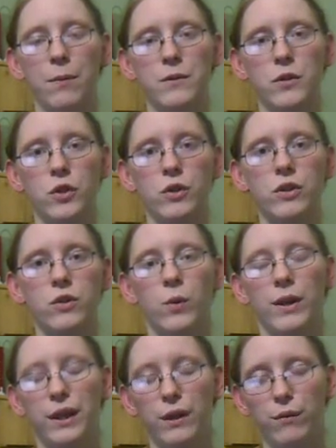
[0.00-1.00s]
help students
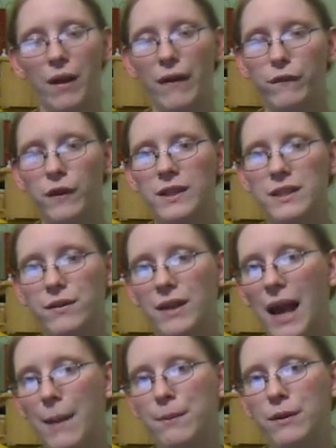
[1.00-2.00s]
quickly reference if
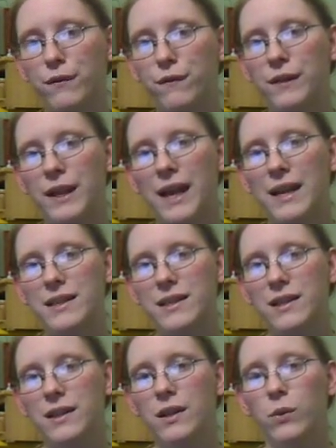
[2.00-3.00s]
they happen to
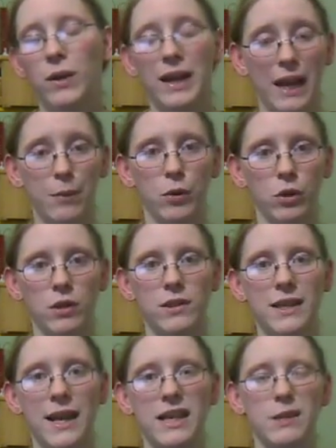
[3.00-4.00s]
forget what an animal looks like,